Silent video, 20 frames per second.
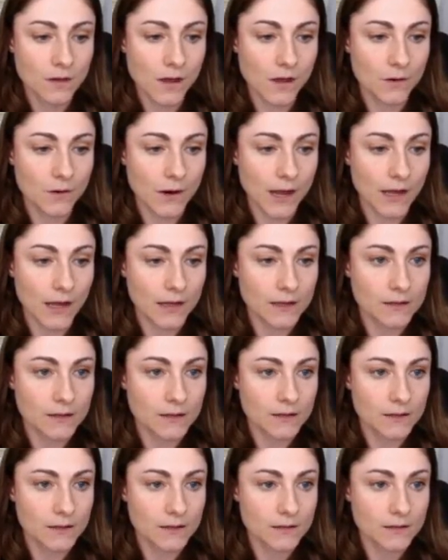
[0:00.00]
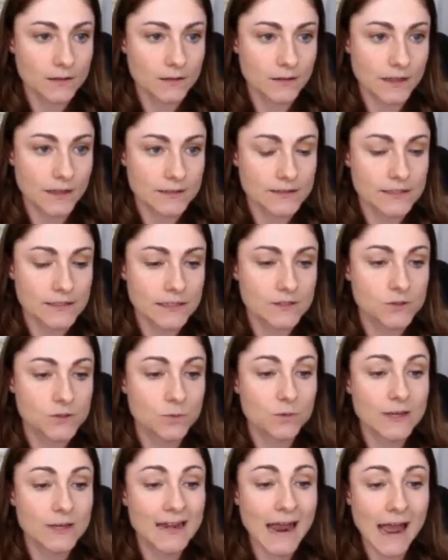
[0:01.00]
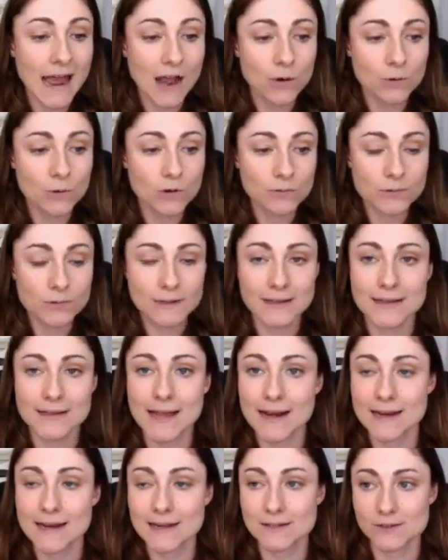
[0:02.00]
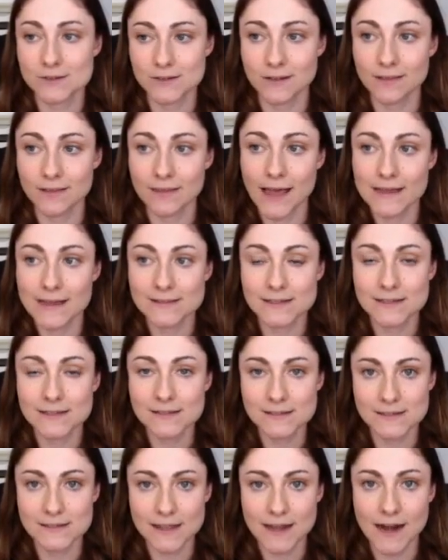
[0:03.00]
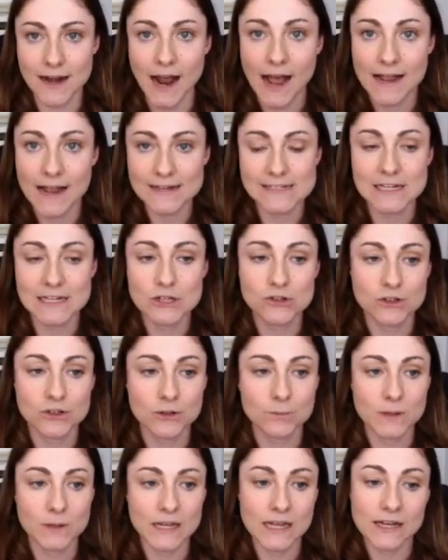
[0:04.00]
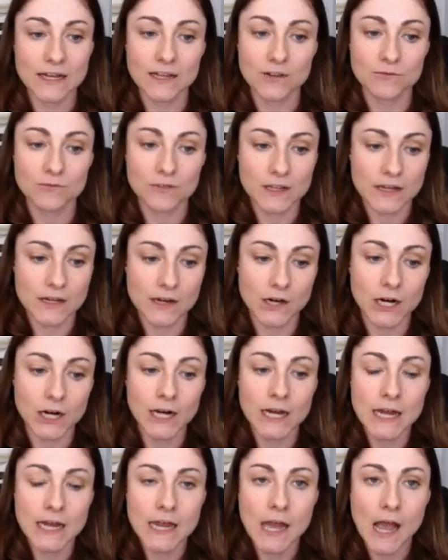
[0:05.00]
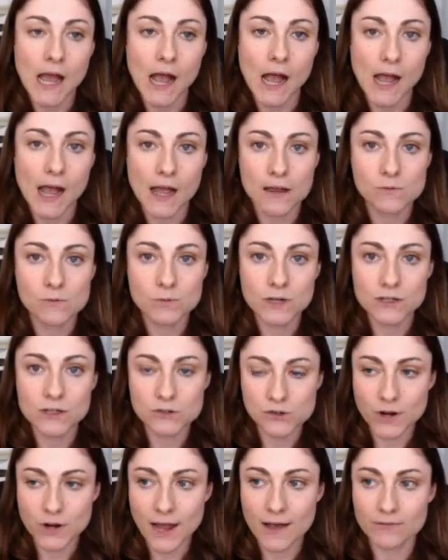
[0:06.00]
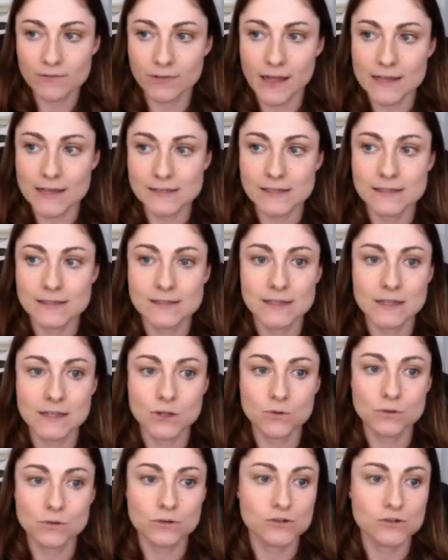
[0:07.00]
Okay. Let's see. So now we're really getting into the lessons that I teach at the beginning of the year. I wanted you to have lessons that you could